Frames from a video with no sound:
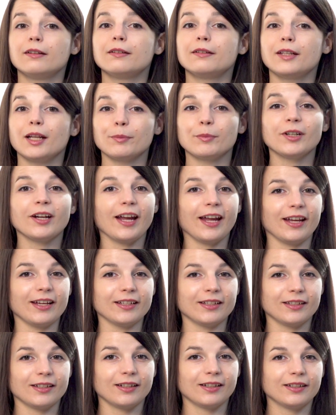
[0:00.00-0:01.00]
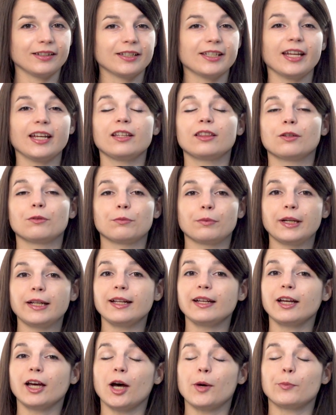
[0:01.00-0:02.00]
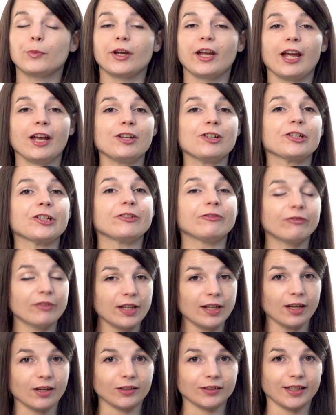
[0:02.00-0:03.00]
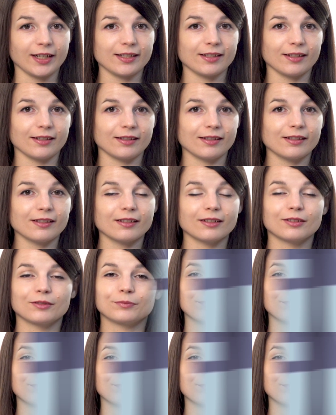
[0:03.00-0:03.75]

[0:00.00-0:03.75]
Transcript: Number 8, take the reading comprehension video lessons.